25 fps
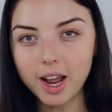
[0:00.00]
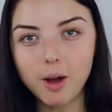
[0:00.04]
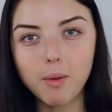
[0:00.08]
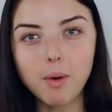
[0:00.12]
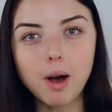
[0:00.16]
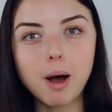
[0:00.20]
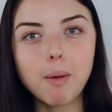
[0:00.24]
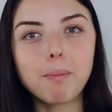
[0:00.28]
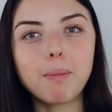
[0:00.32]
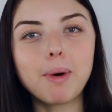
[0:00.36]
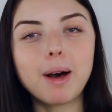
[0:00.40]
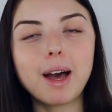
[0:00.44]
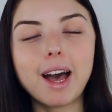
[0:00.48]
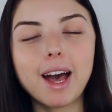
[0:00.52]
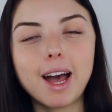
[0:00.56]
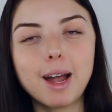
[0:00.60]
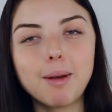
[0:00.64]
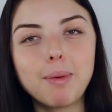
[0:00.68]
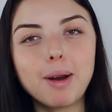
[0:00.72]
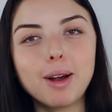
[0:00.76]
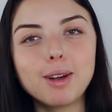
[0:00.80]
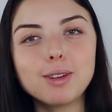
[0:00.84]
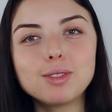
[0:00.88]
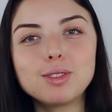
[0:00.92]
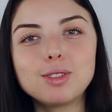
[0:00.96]
I want my
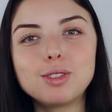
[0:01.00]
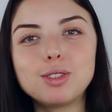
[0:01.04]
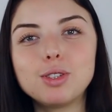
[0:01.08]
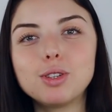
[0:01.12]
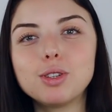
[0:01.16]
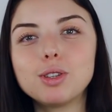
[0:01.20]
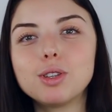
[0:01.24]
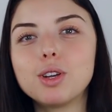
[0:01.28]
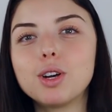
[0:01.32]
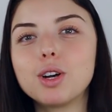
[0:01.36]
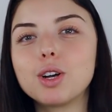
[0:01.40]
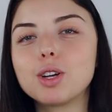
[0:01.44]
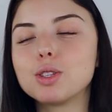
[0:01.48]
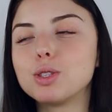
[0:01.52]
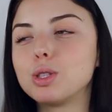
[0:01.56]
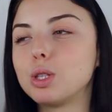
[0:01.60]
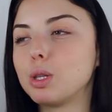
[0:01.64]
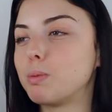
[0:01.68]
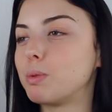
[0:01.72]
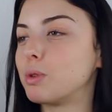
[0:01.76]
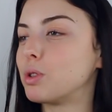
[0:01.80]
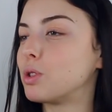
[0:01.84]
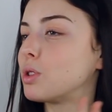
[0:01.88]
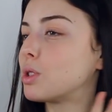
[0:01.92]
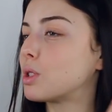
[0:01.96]
eyebrows to look
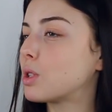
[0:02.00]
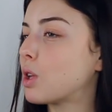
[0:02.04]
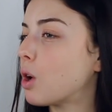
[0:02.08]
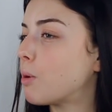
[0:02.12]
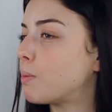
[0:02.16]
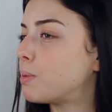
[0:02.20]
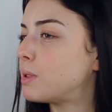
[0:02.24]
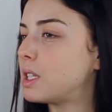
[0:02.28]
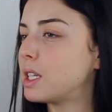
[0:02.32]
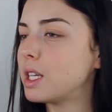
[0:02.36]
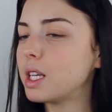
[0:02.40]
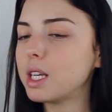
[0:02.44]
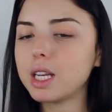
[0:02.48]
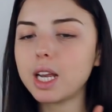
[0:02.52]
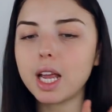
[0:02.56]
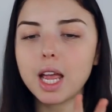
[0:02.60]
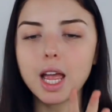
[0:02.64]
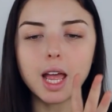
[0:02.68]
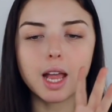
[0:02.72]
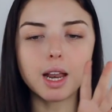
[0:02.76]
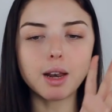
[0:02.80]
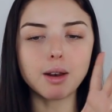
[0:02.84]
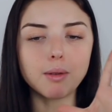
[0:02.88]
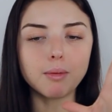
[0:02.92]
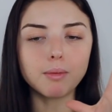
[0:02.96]
super sculpted
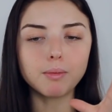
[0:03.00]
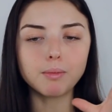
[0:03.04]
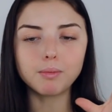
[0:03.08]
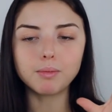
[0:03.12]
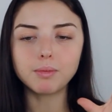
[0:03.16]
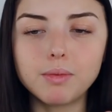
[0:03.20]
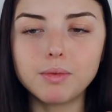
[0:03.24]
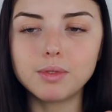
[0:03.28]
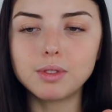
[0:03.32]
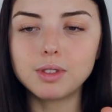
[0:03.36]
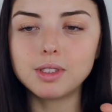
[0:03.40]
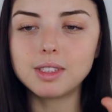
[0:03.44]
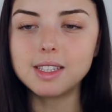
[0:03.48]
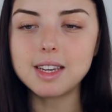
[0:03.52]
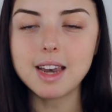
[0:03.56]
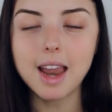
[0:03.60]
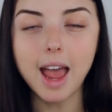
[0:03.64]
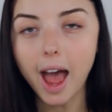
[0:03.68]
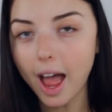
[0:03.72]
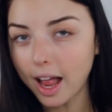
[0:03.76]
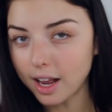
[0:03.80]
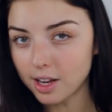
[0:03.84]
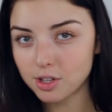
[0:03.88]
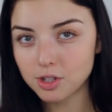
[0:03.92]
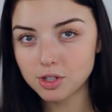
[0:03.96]
and
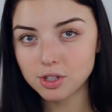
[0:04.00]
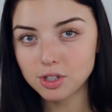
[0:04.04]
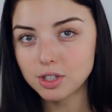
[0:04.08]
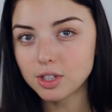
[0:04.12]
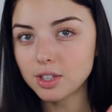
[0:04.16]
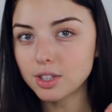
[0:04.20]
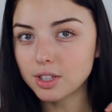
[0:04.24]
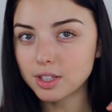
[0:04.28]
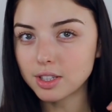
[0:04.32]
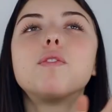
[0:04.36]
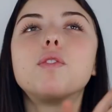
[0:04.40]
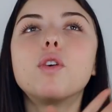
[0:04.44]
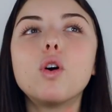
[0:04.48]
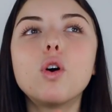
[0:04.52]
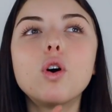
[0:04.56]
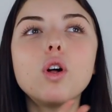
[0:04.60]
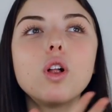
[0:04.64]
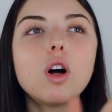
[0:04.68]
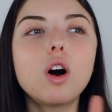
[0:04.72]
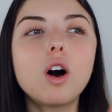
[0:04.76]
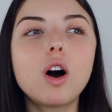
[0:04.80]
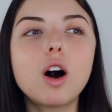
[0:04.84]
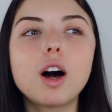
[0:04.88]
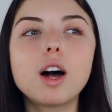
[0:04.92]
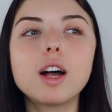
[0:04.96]
snatched,
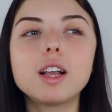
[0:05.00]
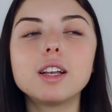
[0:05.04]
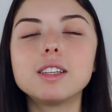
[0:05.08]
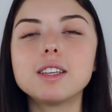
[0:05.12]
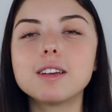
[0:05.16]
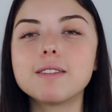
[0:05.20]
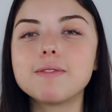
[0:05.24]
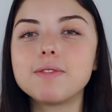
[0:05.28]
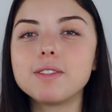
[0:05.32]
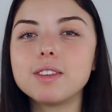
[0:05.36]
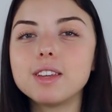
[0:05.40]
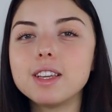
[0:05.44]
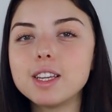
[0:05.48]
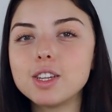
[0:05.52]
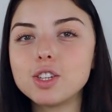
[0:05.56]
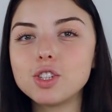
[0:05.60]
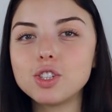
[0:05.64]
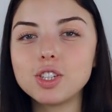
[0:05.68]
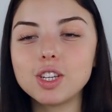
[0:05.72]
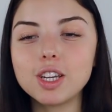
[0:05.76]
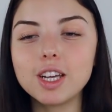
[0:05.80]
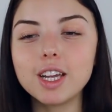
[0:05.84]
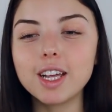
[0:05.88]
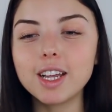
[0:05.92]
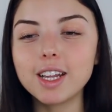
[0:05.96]
full on
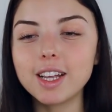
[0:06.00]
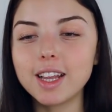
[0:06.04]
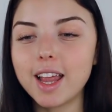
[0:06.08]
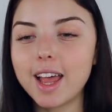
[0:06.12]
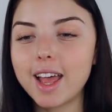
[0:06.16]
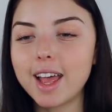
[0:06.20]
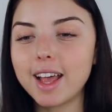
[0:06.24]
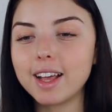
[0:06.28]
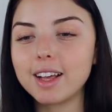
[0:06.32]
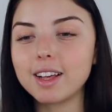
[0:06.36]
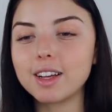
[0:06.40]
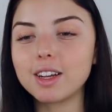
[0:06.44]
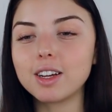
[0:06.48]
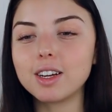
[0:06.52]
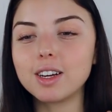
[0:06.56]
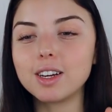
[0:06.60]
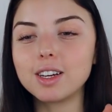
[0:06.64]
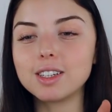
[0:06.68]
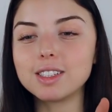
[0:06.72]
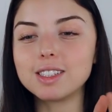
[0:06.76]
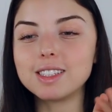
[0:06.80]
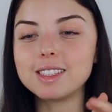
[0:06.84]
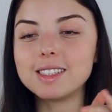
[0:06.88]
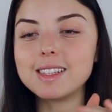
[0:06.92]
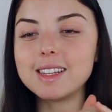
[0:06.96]
definition, like
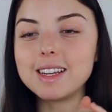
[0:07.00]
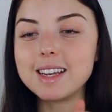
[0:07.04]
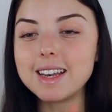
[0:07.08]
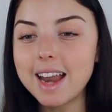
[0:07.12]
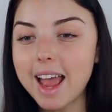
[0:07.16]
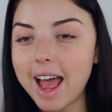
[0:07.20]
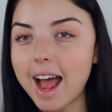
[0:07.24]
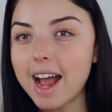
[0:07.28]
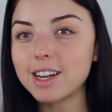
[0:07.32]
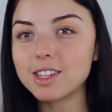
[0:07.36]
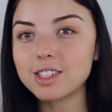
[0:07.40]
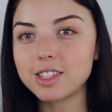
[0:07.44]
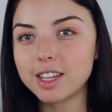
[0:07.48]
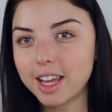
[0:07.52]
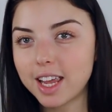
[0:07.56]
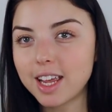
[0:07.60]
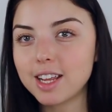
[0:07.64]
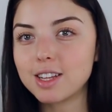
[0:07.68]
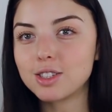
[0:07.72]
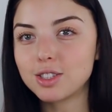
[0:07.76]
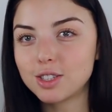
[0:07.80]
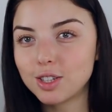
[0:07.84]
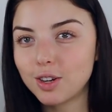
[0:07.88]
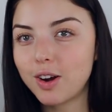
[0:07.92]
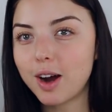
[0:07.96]
snatched, like
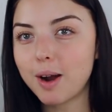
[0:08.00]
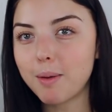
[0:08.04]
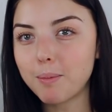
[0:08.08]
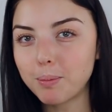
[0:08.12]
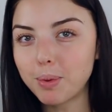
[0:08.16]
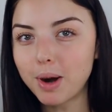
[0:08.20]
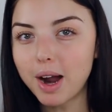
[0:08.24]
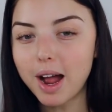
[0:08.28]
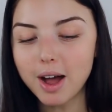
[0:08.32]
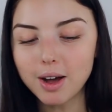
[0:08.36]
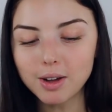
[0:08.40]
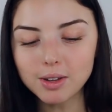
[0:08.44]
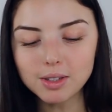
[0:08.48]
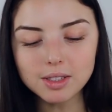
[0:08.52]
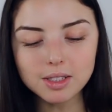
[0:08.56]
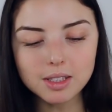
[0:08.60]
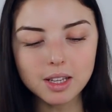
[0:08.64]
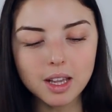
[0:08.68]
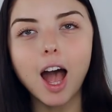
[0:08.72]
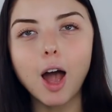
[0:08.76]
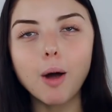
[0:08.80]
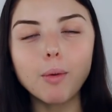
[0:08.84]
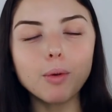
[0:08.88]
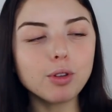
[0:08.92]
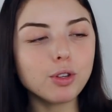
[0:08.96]
Instagram brows,
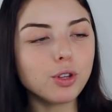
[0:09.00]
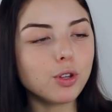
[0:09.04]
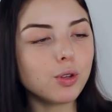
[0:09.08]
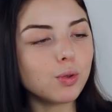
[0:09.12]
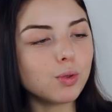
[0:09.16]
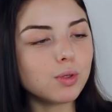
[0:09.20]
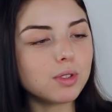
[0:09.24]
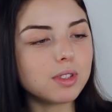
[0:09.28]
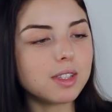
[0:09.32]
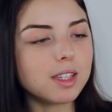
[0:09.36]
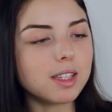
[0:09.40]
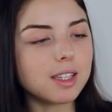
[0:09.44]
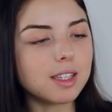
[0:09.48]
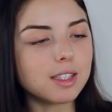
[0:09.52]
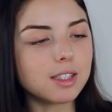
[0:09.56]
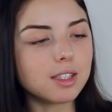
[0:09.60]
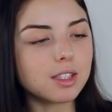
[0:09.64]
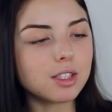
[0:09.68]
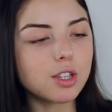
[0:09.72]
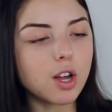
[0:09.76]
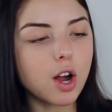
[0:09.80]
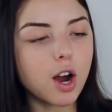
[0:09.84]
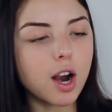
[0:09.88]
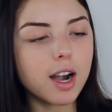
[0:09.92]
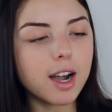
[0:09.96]
I will use
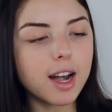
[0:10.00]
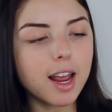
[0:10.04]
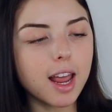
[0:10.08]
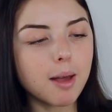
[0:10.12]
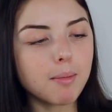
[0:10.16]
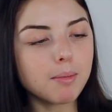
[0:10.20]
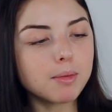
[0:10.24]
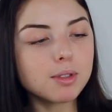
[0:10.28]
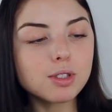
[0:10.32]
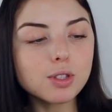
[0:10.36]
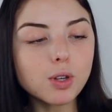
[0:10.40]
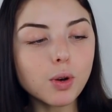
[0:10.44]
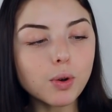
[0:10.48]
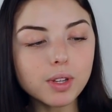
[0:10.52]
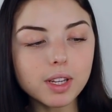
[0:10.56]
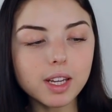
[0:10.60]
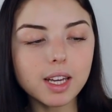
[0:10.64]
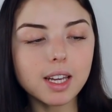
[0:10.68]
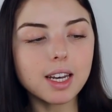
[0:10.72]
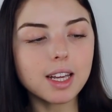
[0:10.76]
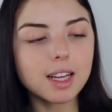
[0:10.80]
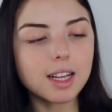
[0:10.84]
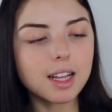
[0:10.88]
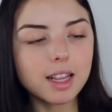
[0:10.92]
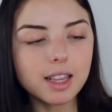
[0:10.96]
this Tarte
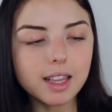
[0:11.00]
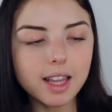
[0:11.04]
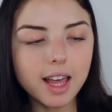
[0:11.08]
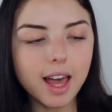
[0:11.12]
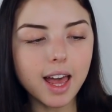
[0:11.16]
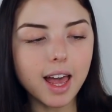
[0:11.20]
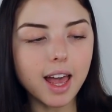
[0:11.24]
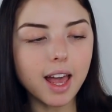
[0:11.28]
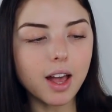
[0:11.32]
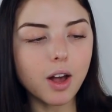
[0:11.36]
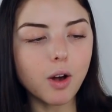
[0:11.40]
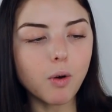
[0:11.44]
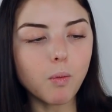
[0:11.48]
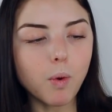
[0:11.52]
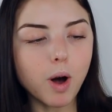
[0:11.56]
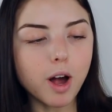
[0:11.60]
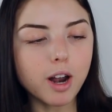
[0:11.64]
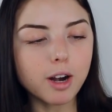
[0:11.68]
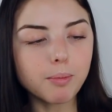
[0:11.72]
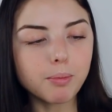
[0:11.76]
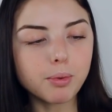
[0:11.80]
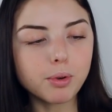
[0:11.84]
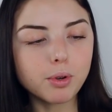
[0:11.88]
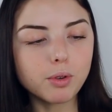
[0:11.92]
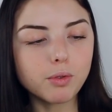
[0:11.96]
Amazonian Clay
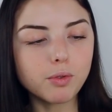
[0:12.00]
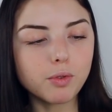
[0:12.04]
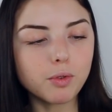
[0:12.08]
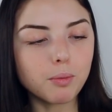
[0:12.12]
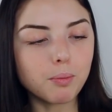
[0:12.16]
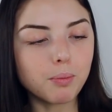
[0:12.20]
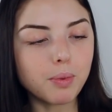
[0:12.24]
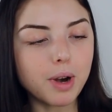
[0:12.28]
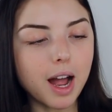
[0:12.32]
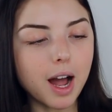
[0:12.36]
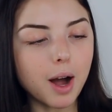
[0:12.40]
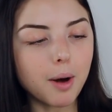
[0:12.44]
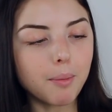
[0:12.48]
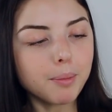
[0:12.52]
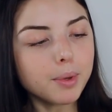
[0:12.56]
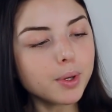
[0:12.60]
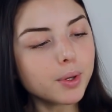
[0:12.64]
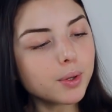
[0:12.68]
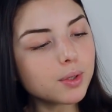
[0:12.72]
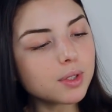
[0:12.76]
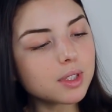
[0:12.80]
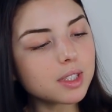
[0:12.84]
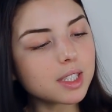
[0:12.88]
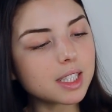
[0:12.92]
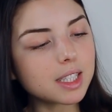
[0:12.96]
Waterproof Brow
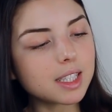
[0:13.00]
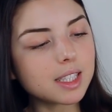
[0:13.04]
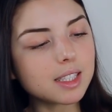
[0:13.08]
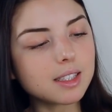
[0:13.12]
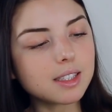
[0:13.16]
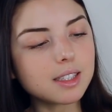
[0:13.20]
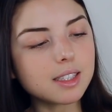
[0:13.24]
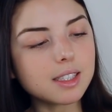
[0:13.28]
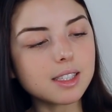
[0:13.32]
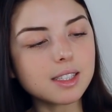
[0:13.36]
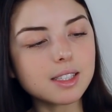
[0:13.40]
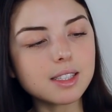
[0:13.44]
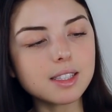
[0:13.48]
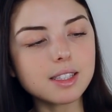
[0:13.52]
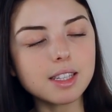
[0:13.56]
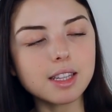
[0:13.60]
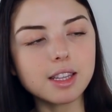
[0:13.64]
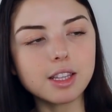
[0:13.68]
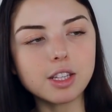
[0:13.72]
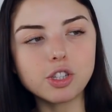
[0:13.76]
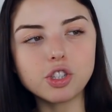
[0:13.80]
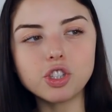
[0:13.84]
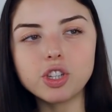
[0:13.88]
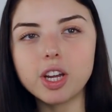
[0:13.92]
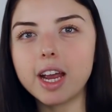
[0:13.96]
Mousse. This is
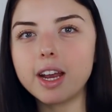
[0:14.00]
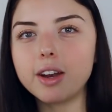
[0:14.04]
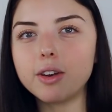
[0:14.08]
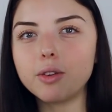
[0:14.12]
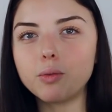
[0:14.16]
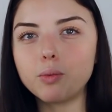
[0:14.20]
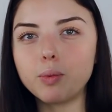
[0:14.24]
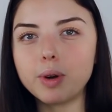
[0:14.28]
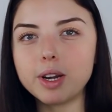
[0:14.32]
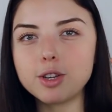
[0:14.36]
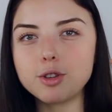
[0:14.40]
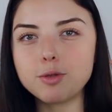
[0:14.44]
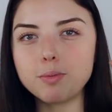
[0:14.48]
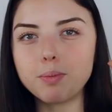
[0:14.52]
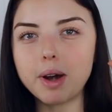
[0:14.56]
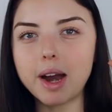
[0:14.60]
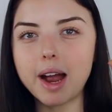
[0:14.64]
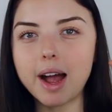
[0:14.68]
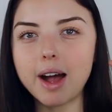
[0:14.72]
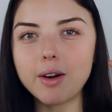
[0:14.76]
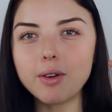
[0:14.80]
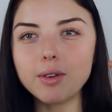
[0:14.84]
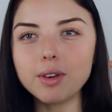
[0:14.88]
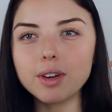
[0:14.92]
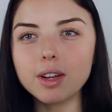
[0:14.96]
in the shade Rich
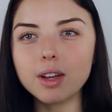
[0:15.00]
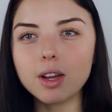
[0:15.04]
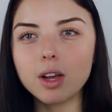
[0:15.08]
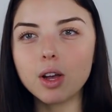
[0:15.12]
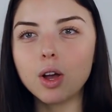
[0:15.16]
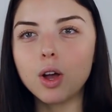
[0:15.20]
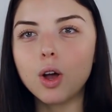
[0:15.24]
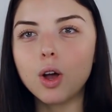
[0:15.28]
Brown.